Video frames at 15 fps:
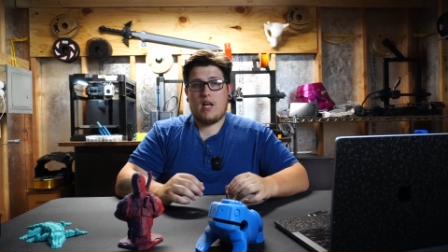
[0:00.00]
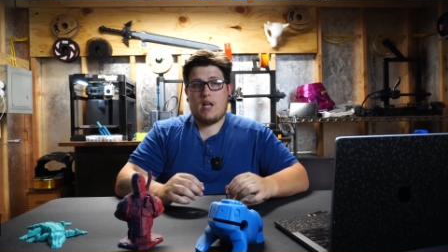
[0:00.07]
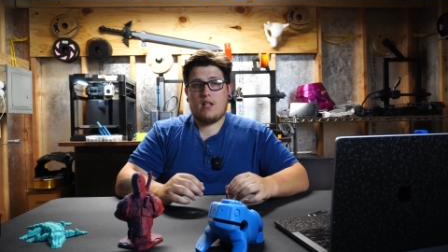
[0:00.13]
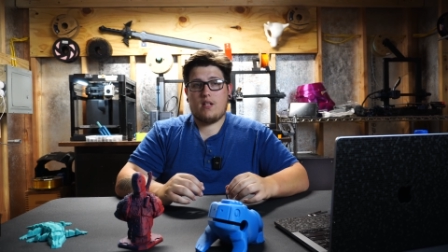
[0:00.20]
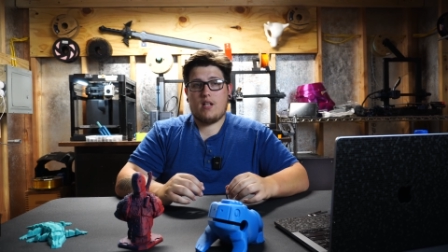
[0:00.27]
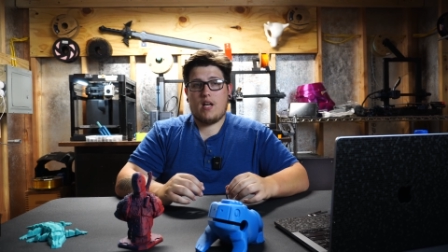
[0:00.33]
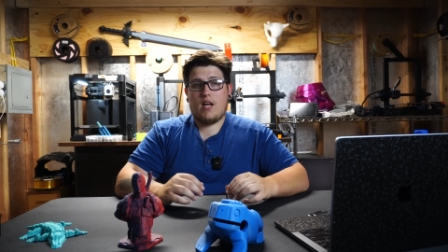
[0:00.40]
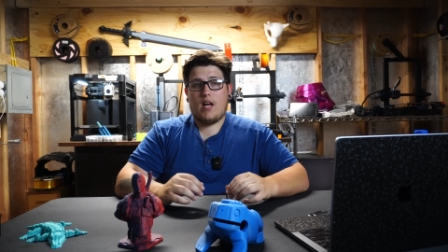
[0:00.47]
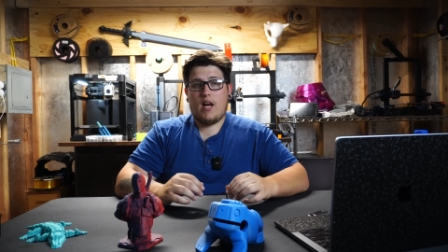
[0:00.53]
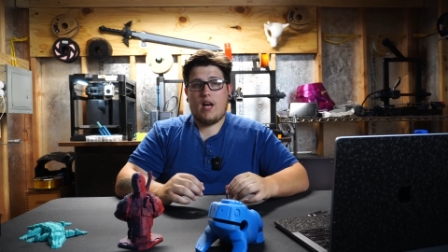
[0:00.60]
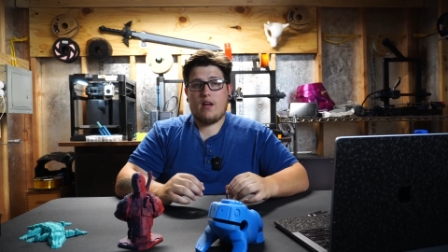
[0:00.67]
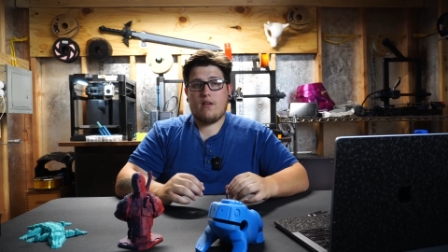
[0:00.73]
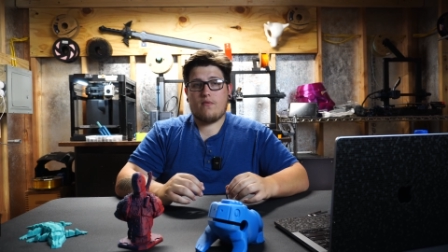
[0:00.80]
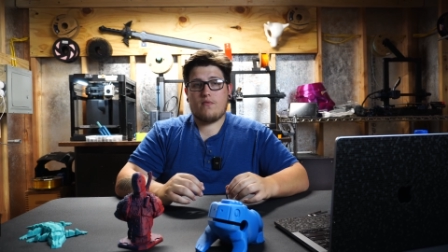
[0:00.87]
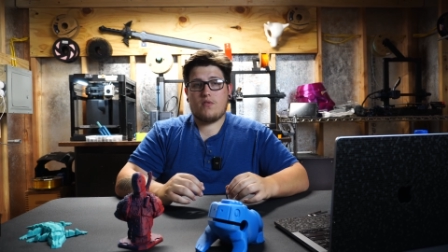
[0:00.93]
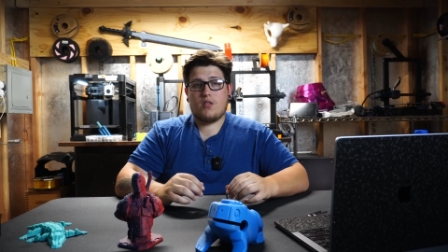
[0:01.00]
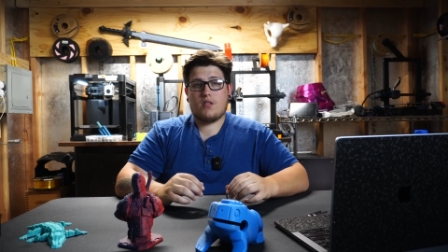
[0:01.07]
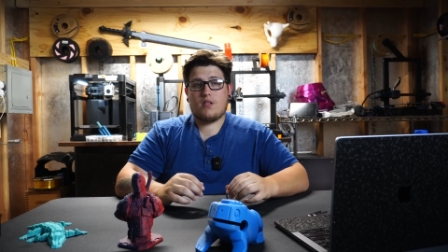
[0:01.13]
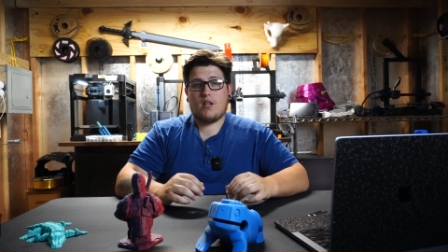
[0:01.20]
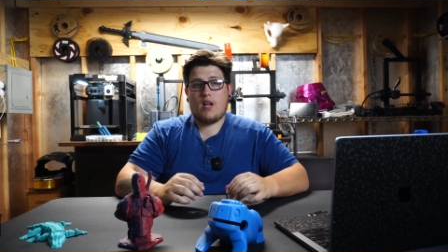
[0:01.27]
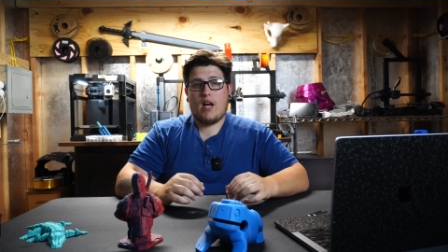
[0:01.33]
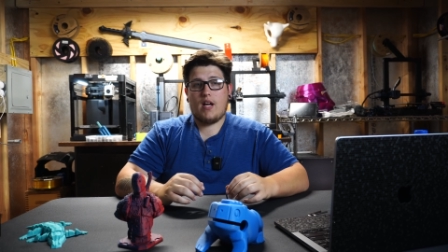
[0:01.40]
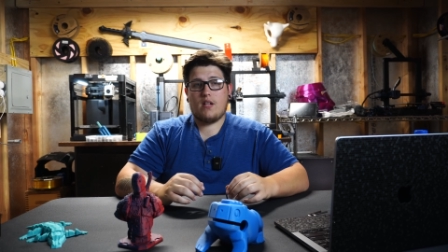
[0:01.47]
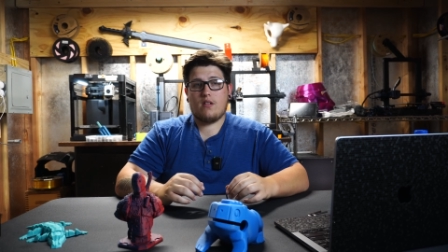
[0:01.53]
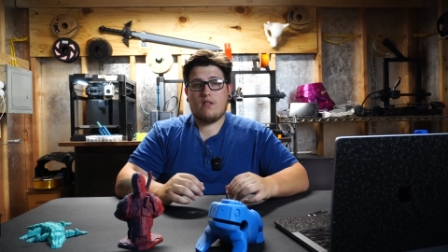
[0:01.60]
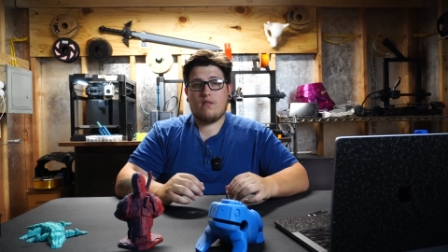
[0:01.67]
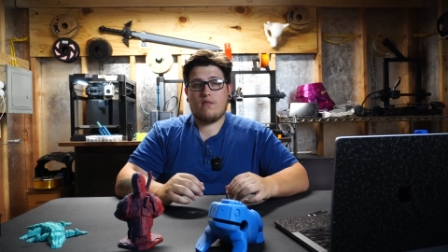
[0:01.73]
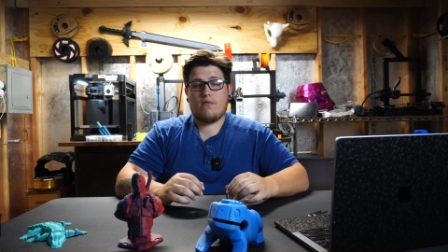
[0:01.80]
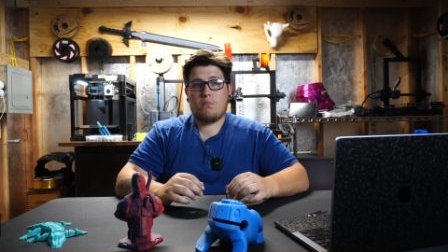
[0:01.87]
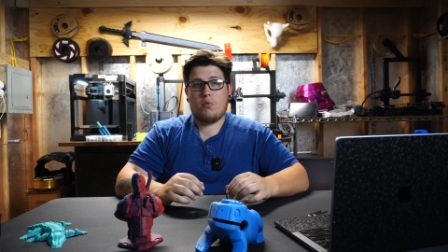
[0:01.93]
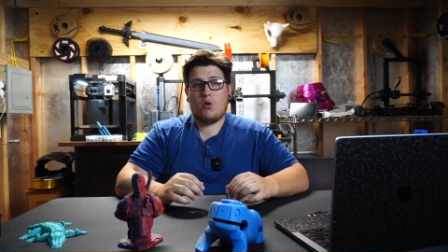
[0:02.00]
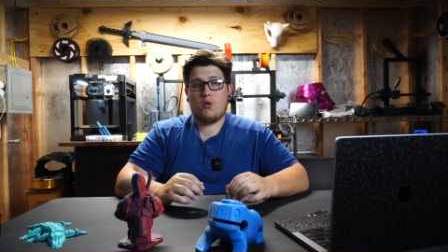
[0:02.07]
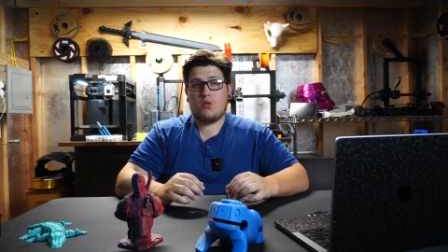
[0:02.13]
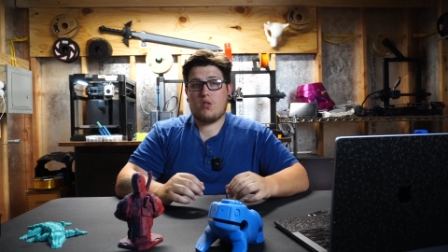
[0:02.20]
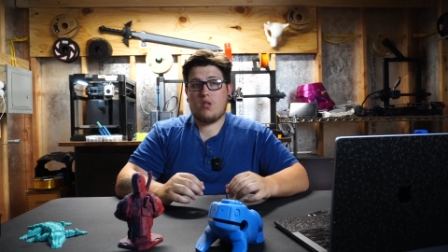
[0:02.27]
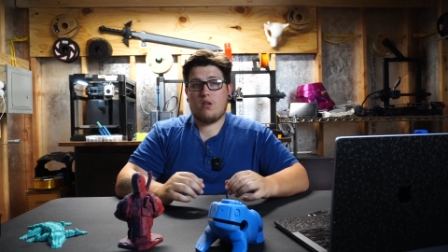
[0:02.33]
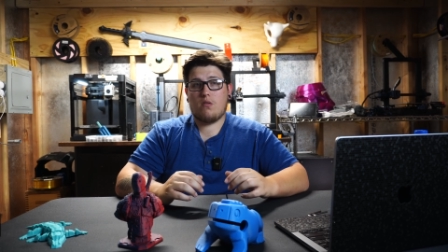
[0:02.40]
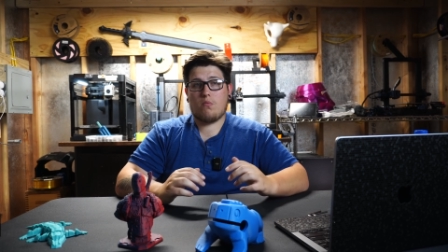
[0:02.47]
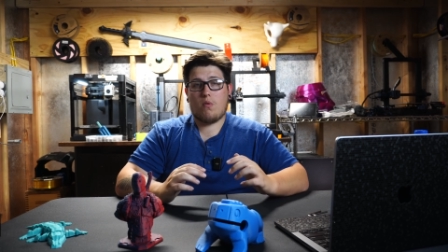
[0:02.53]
and they have just kind of pushed it